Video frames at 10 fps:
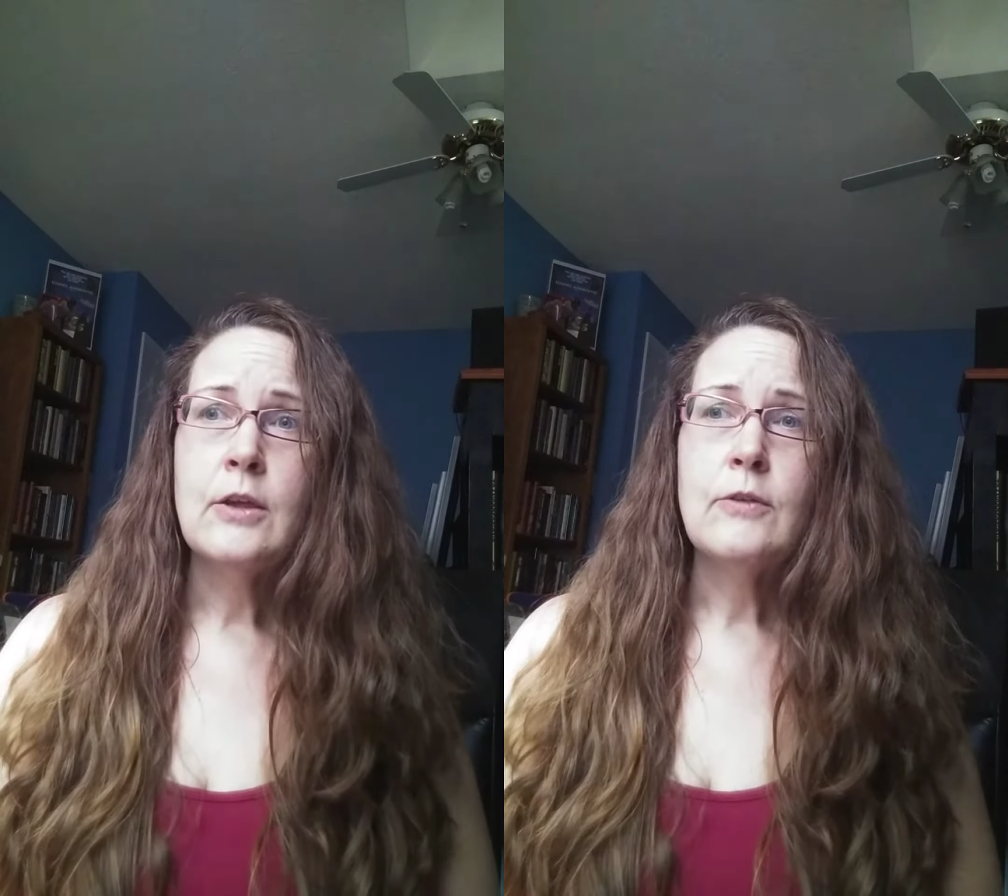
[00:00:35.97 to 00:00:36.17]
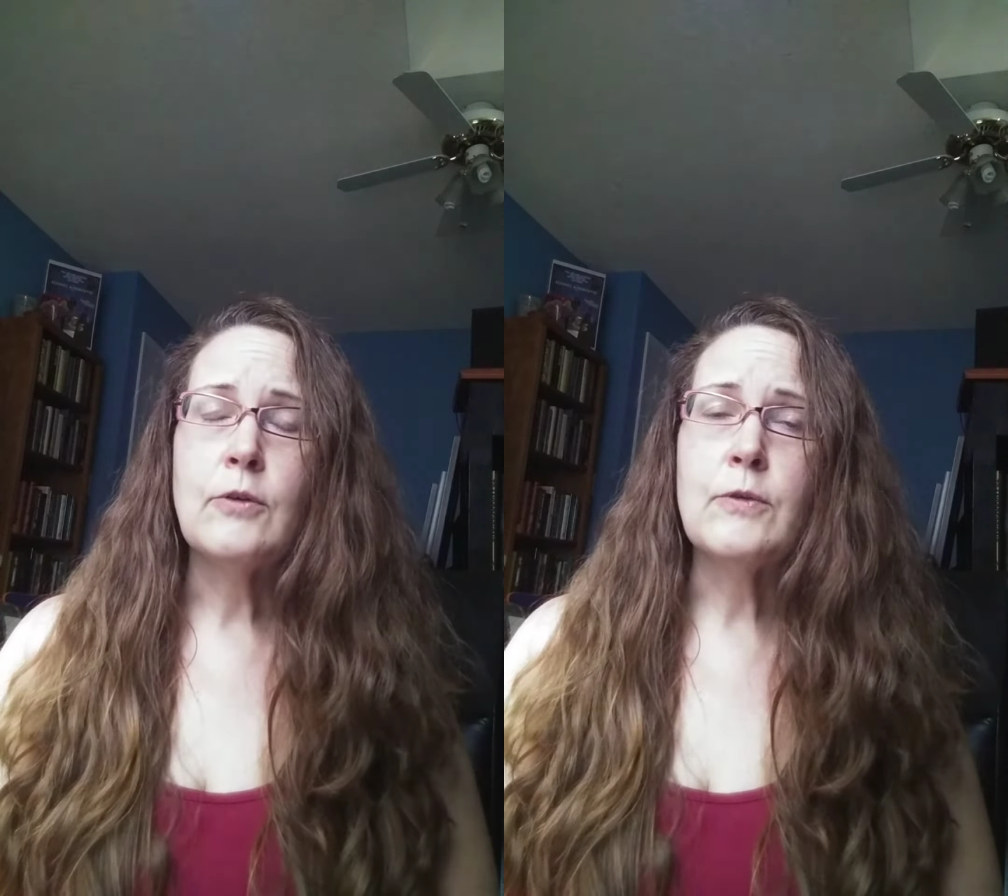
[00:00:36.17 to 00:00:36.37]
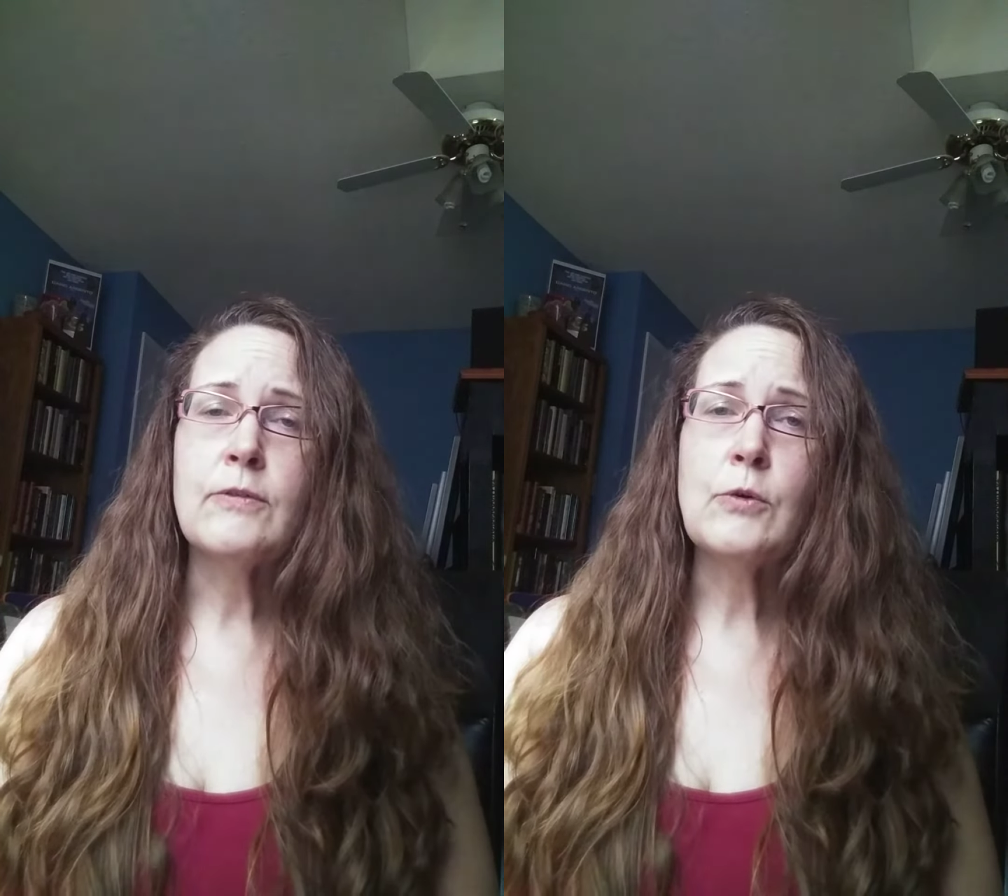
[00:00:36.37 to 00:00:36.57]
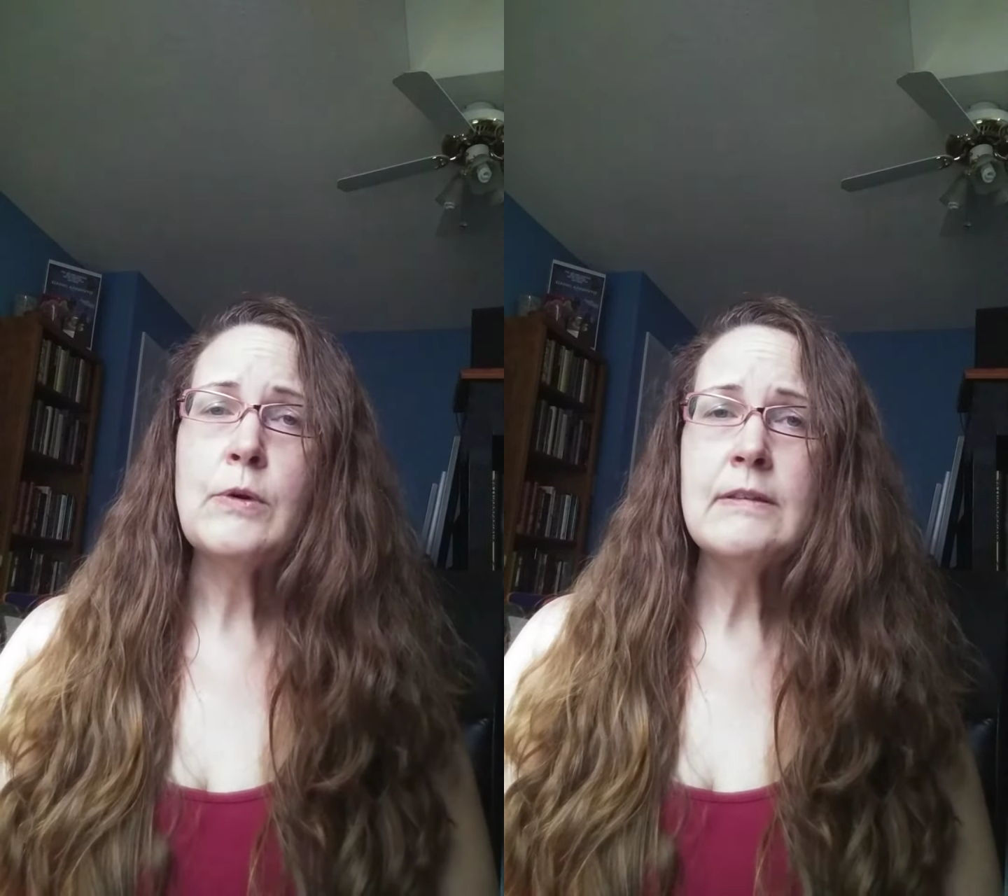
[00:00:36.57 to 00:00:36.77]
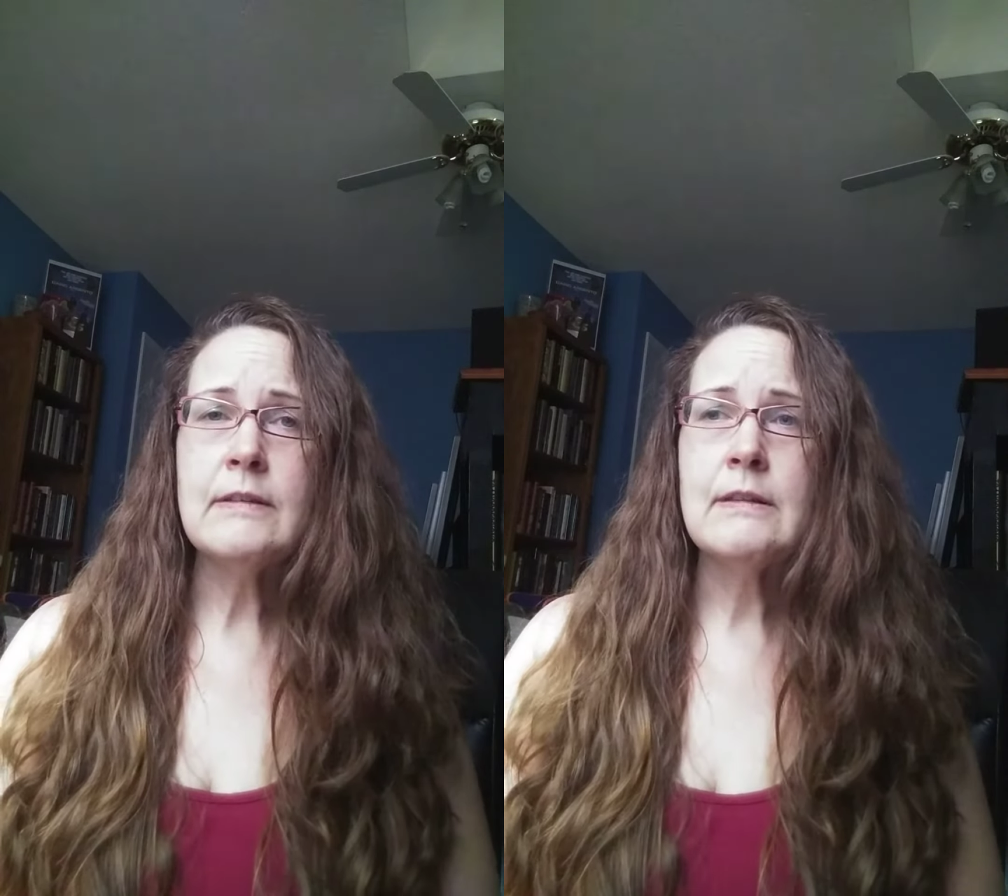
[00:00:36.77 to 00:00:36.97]
So the
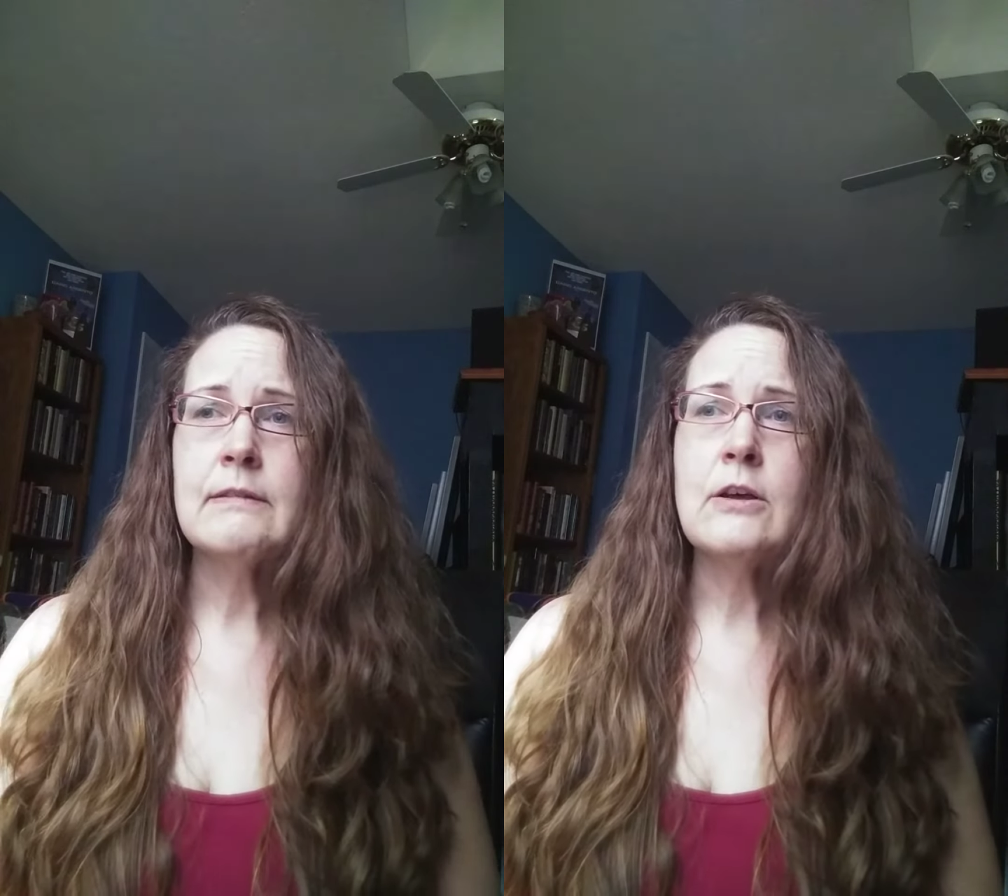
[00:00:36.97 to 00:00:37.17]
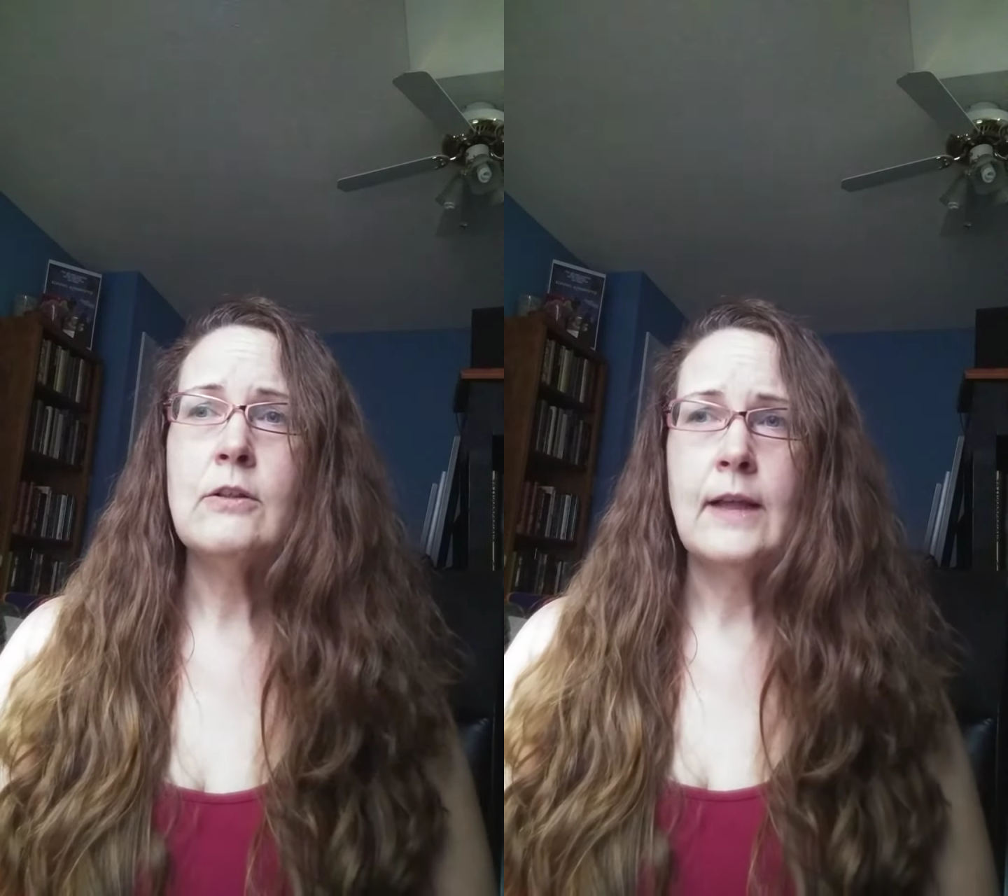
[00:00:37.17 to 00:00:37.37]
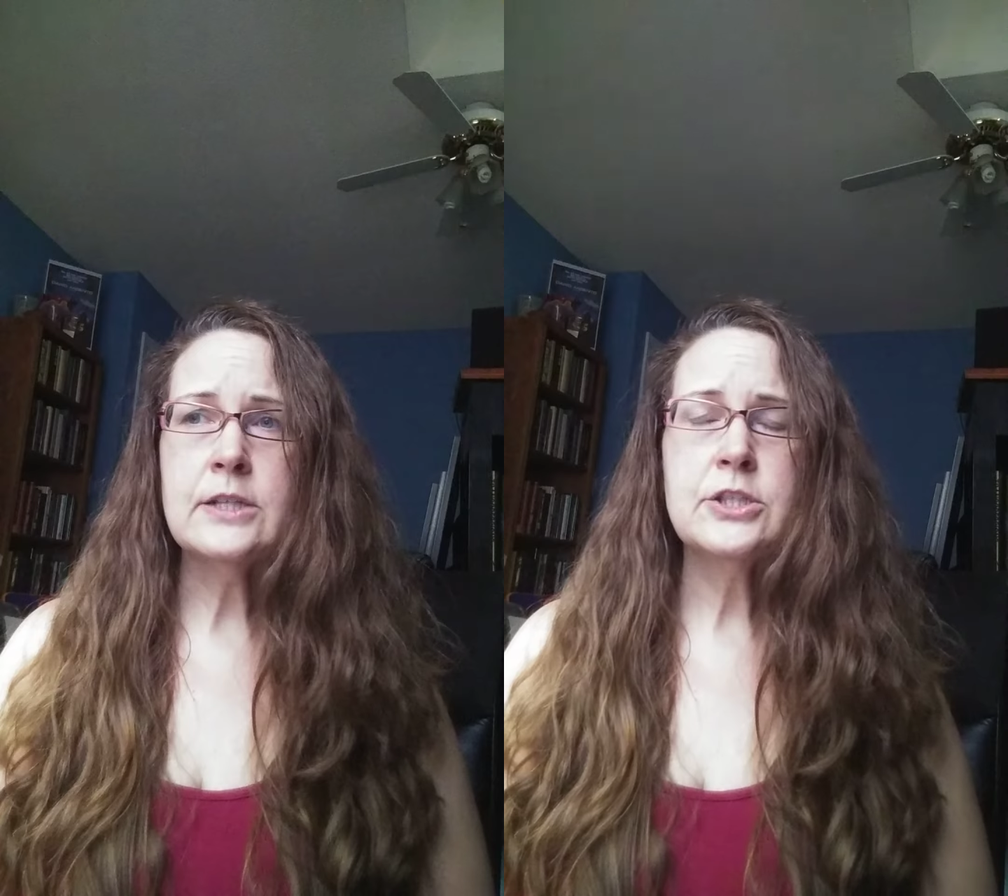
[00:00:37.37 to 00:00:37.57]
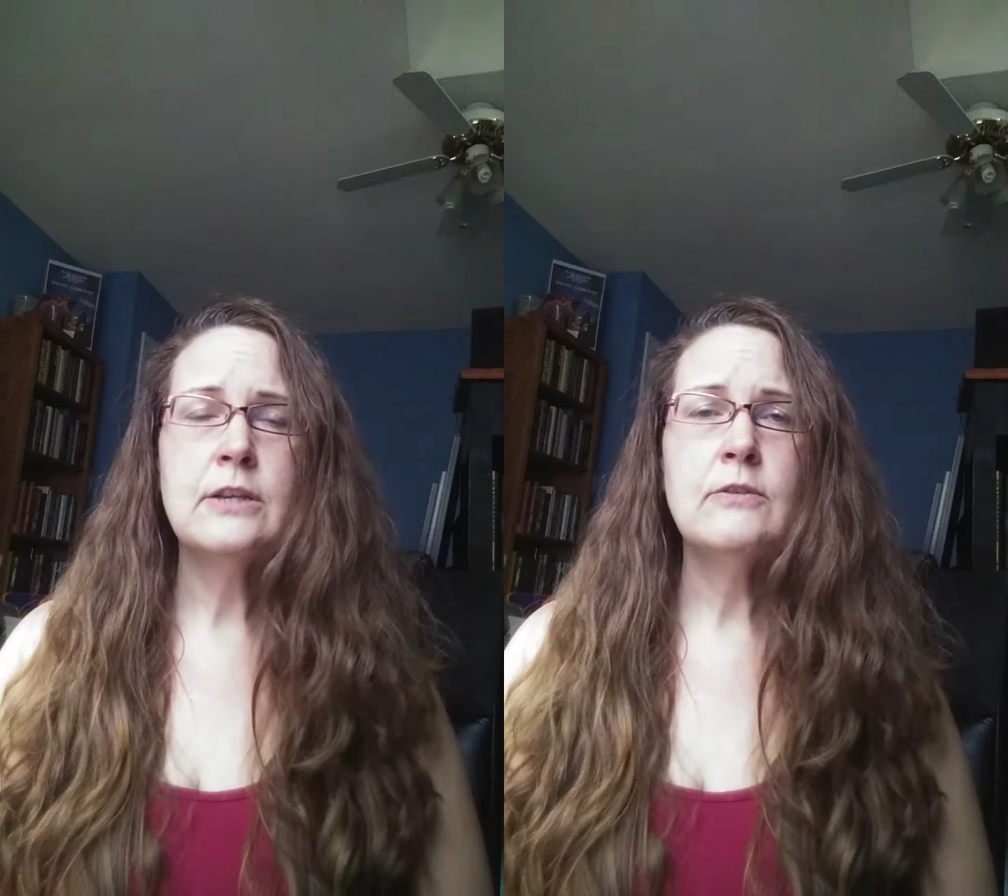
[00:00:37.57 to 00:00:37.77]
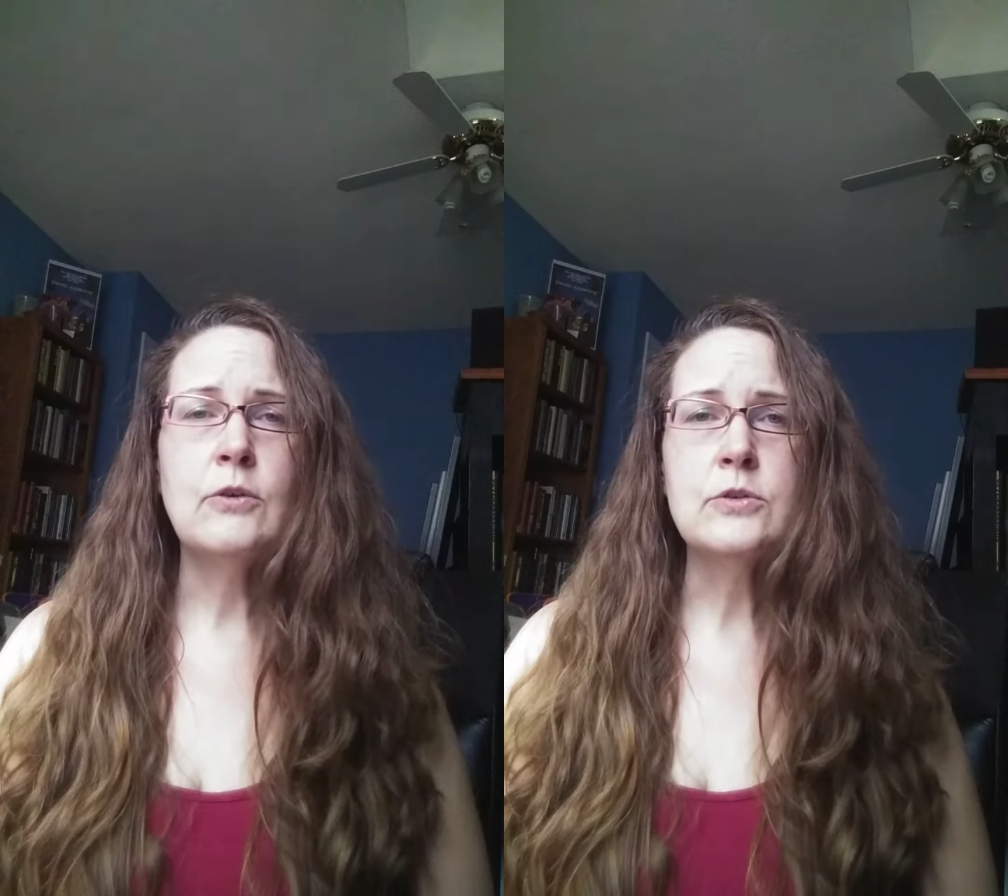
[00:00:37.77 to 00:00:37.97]
stories in this
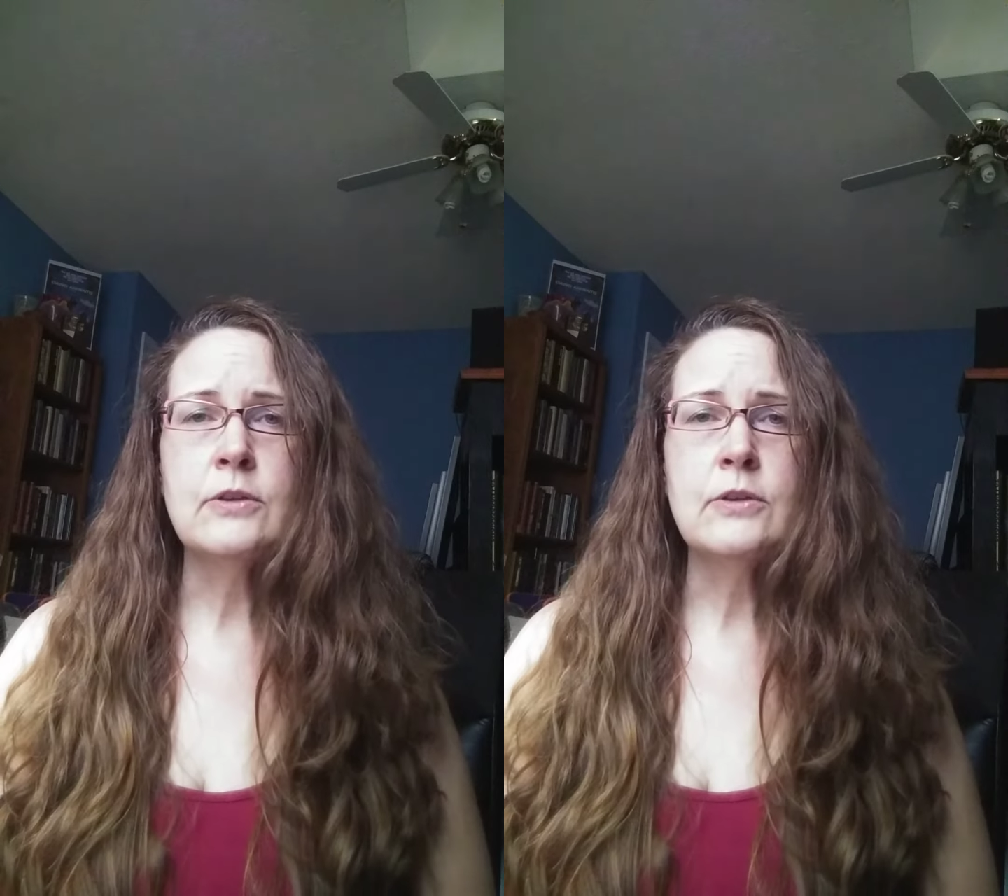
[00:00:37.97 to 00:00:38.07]
collection don't